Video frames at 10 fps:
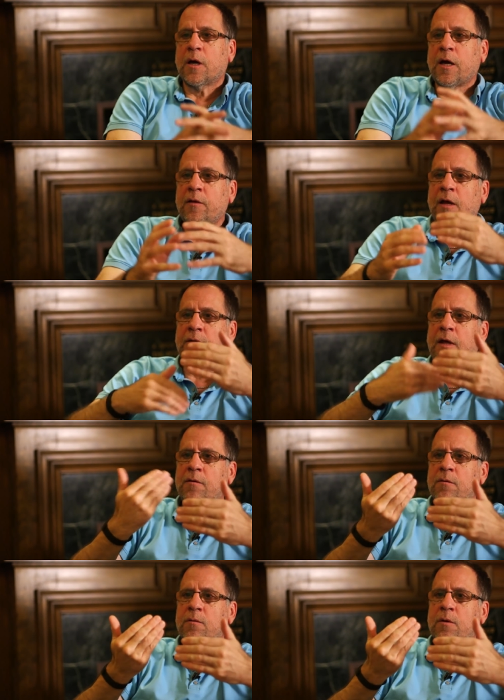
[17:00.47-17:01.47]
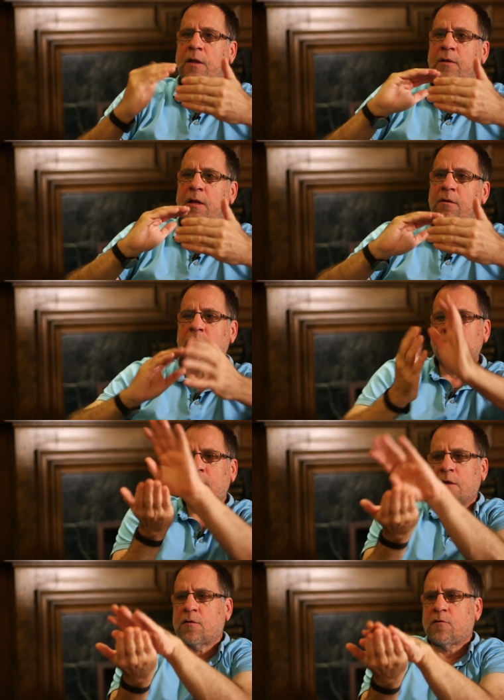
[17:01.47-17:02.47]
and and then and then you
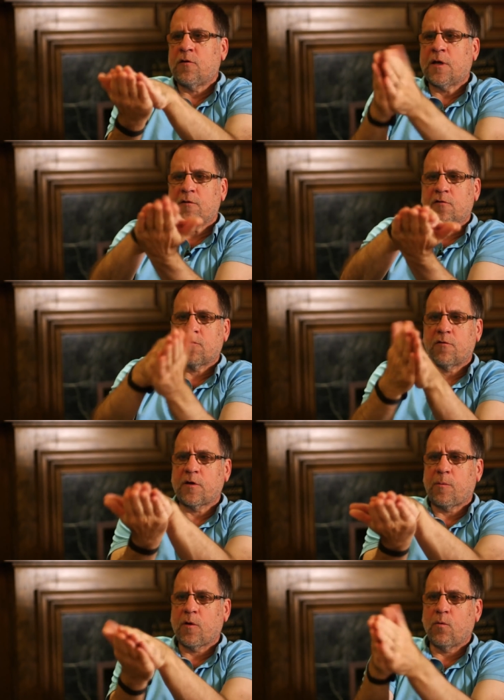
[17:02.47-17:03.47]
get you get this sort of double